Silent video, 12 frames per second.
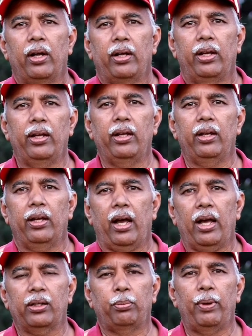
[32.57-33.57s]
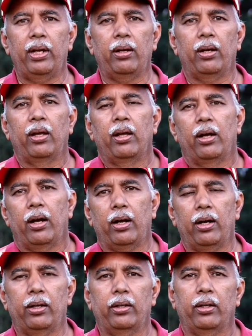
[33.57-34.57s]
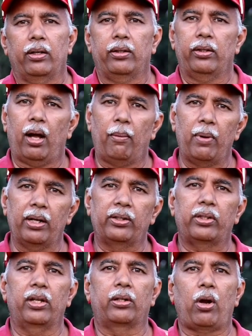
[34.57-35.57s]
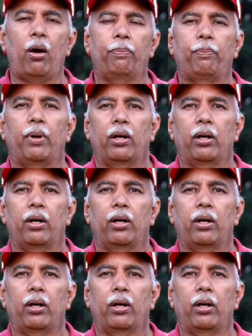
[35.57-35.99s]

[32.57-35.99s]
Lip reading: He has been amongst the top